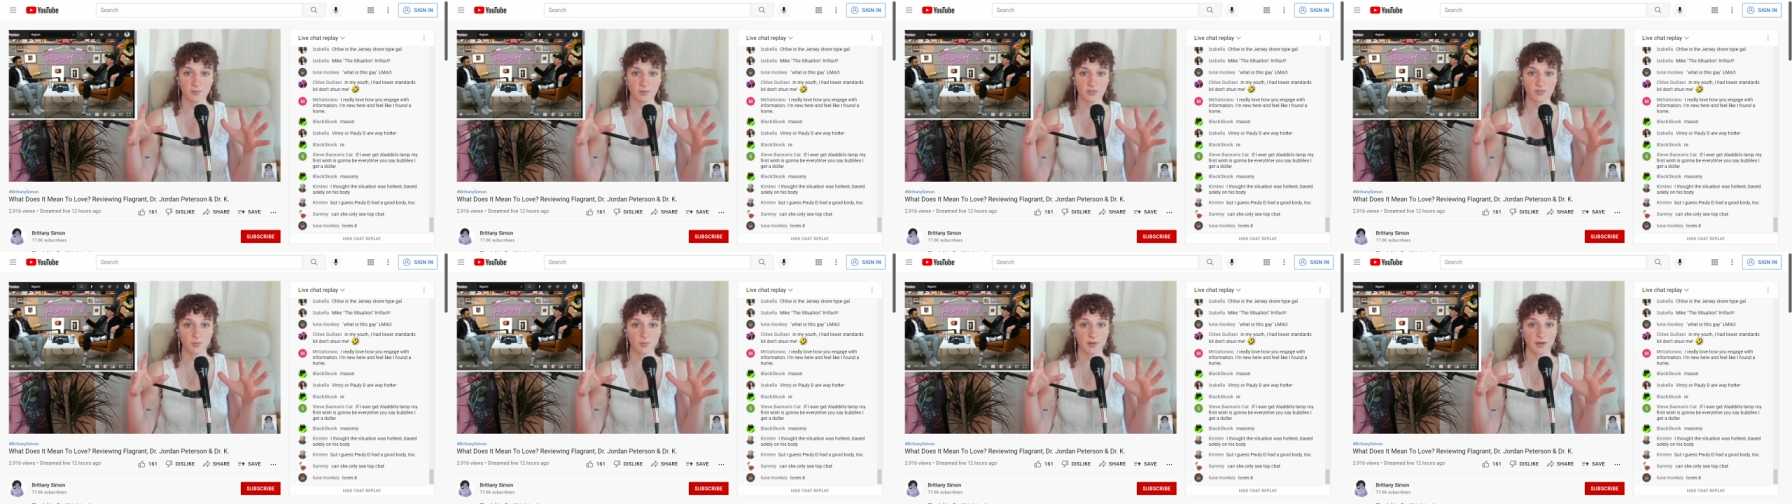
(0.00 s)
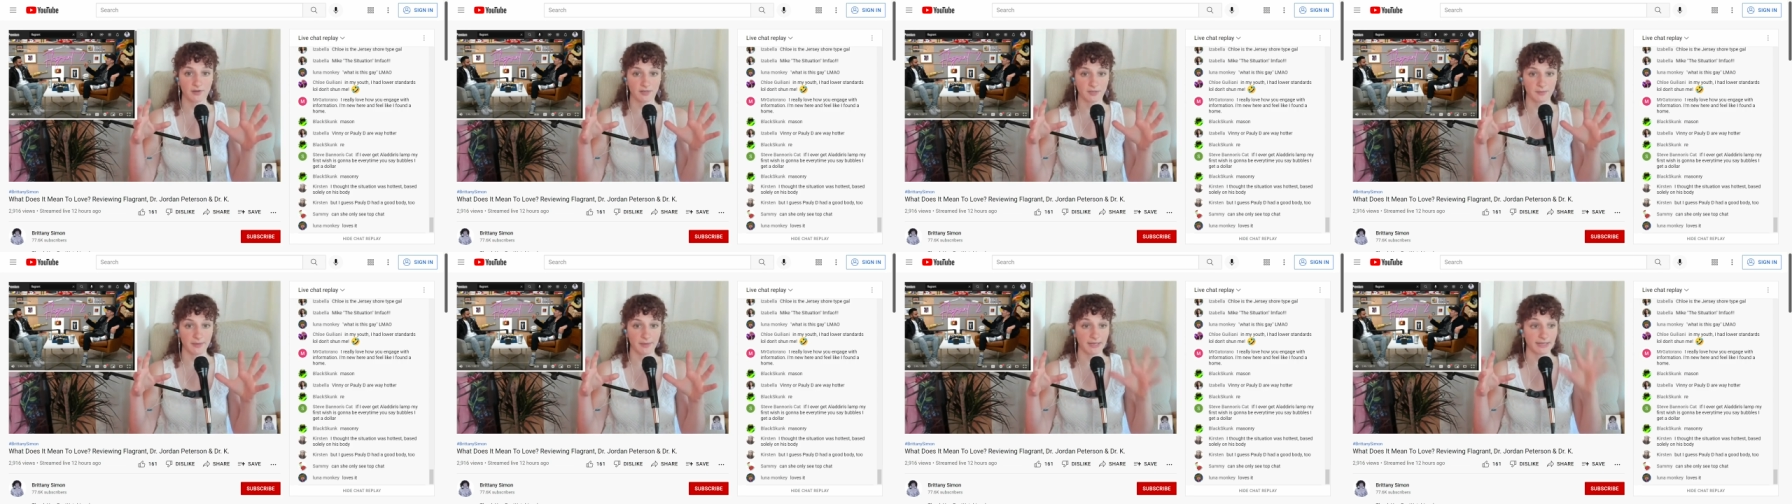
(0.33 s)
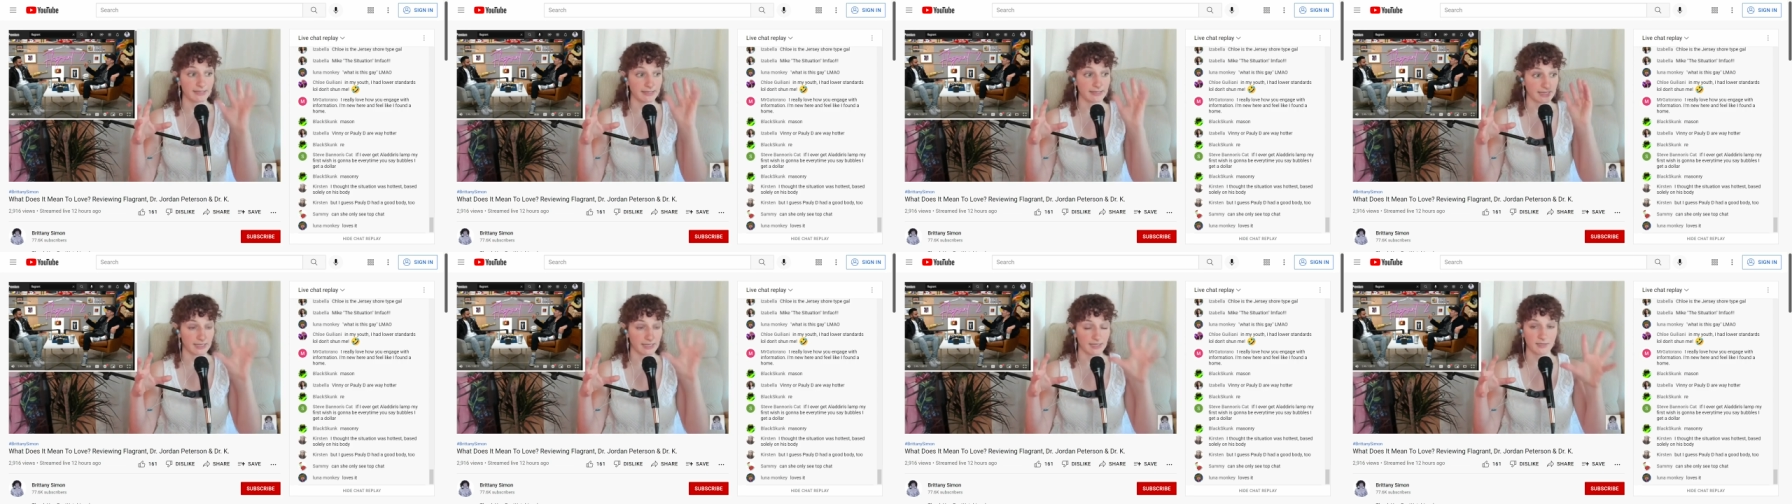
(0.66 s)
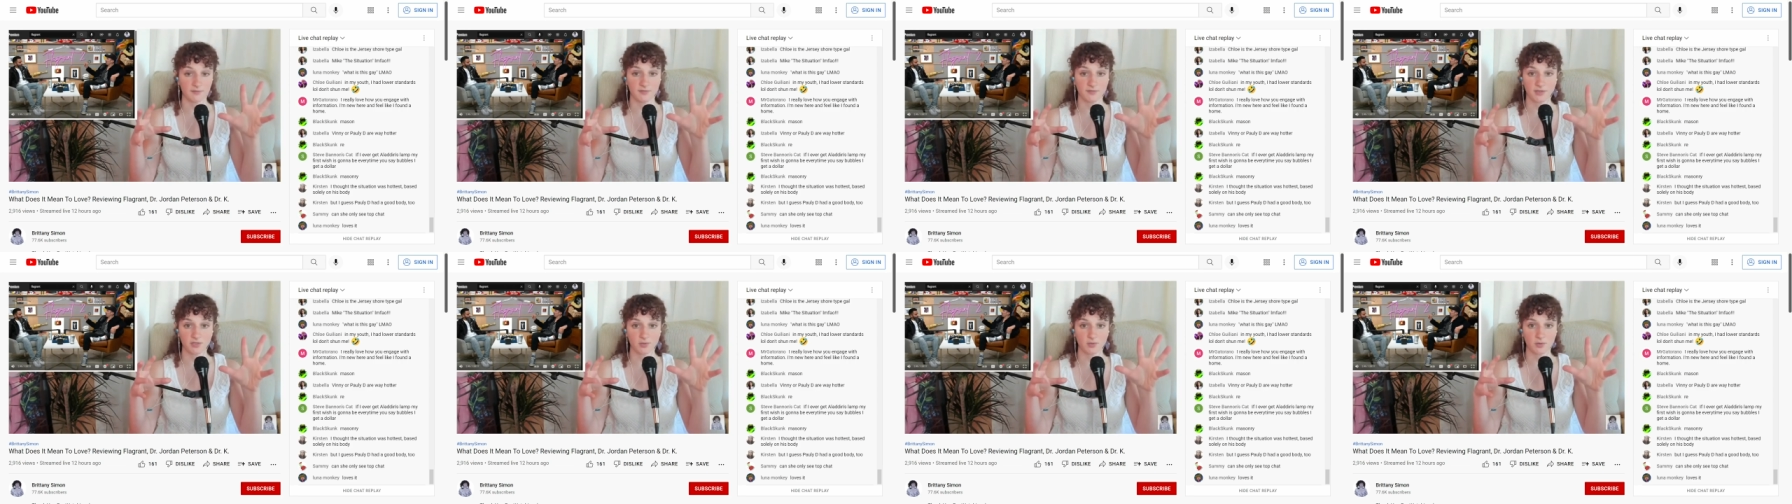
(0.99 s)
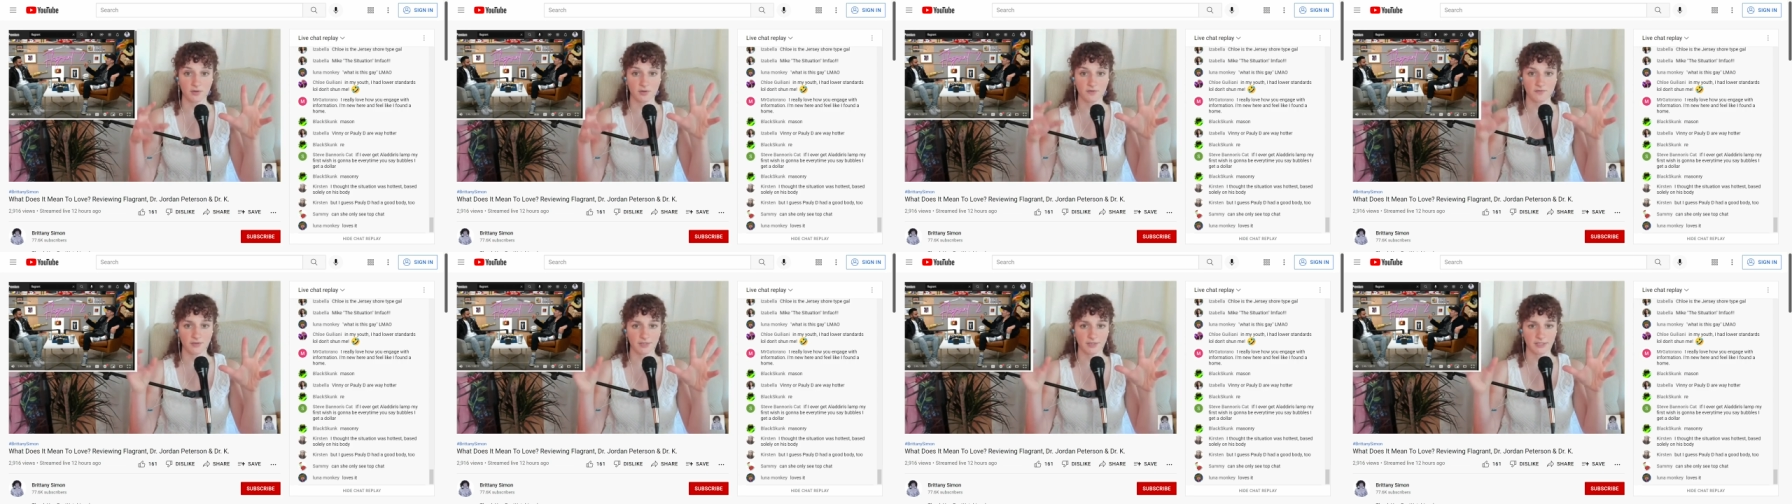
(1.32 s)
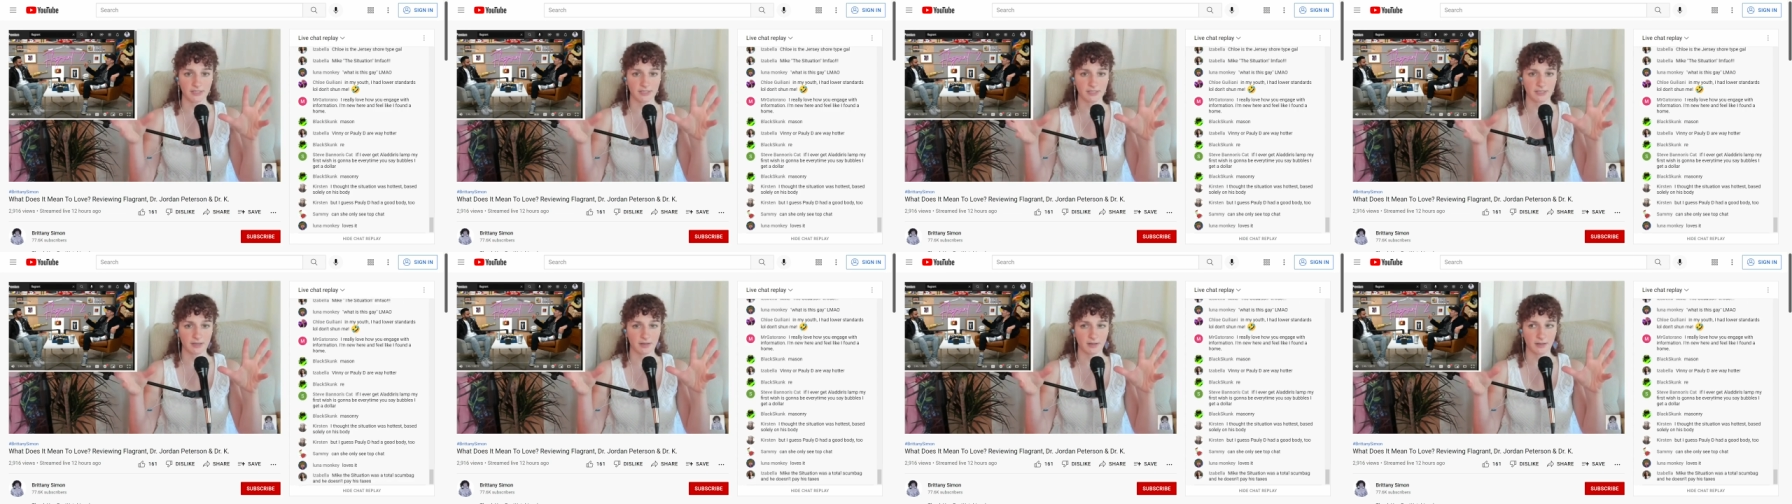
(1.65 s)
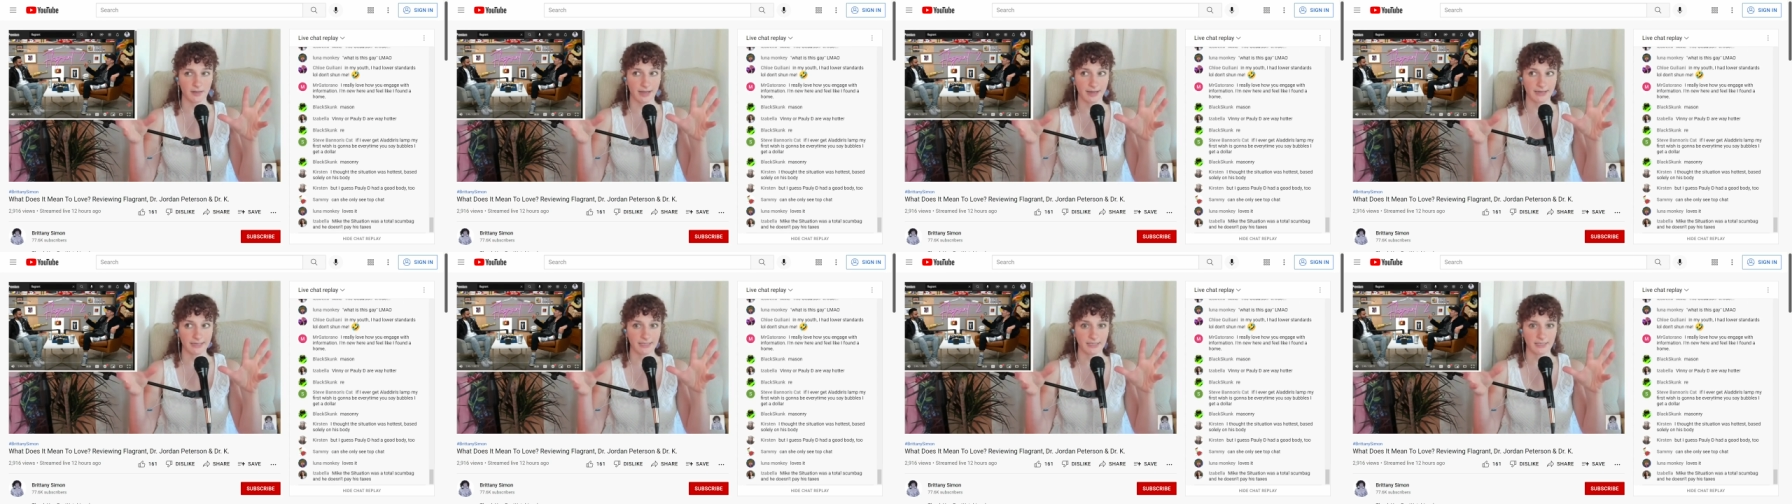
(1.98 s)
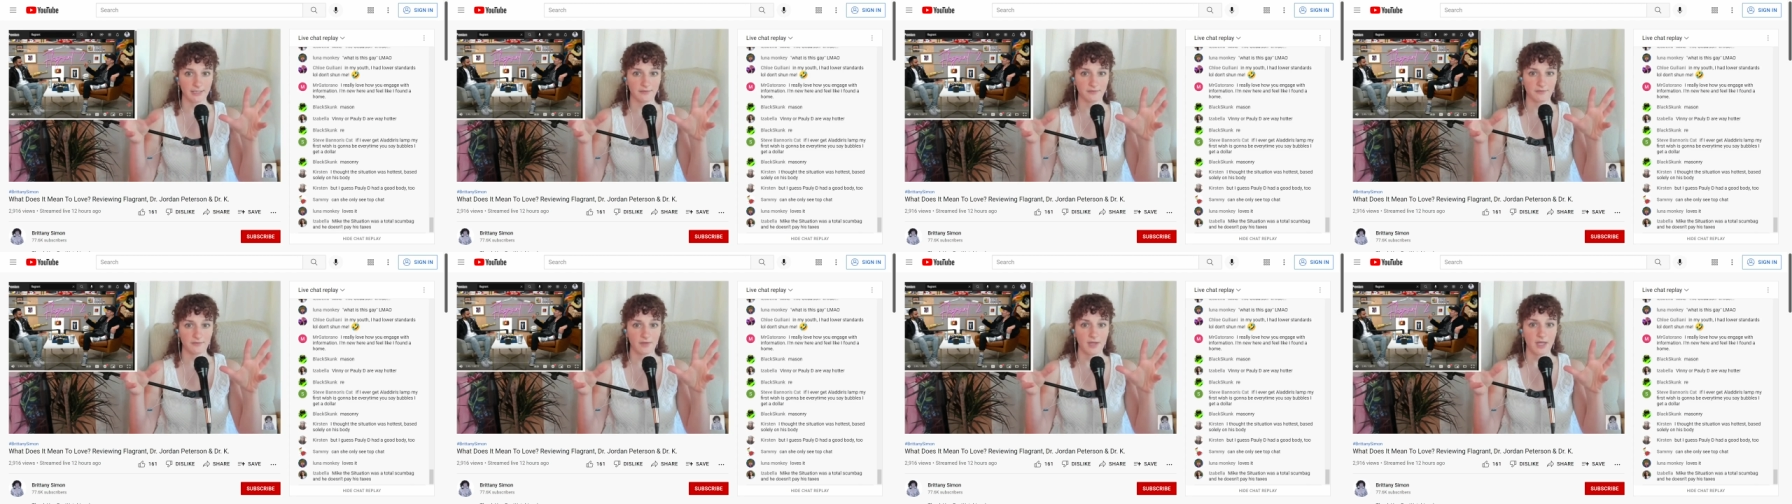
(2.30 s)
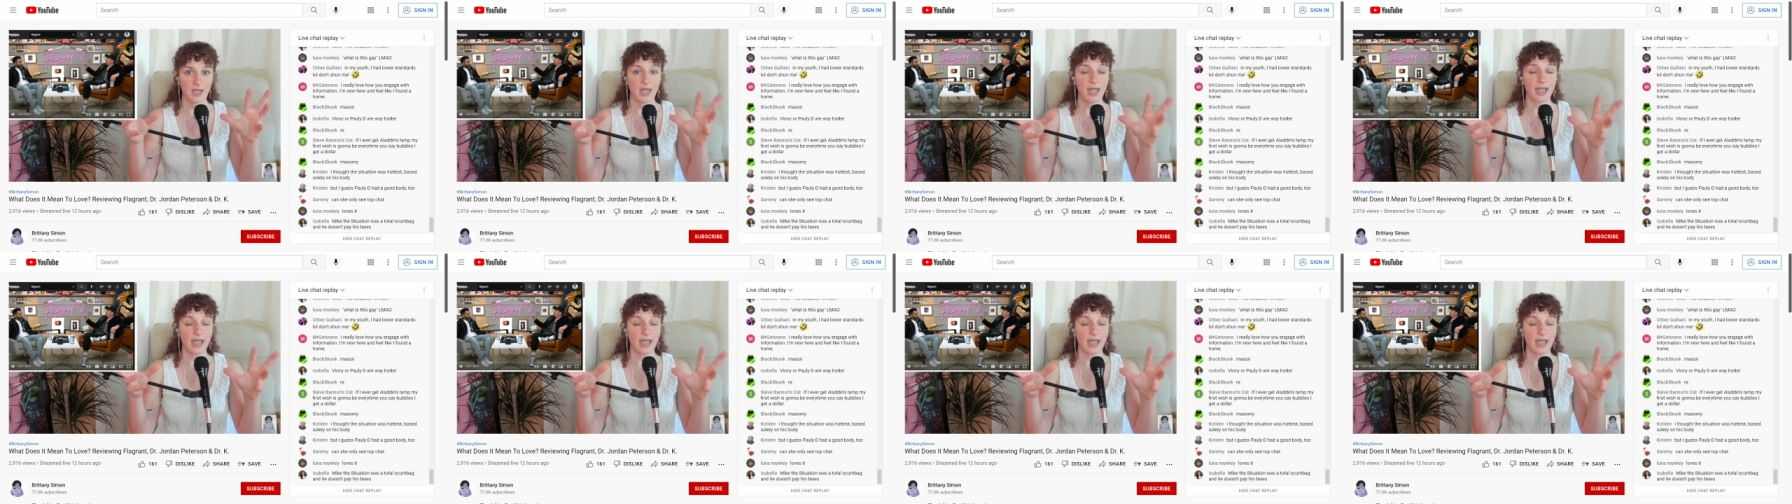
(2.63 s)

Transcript: which we are debating the individual versus the collective,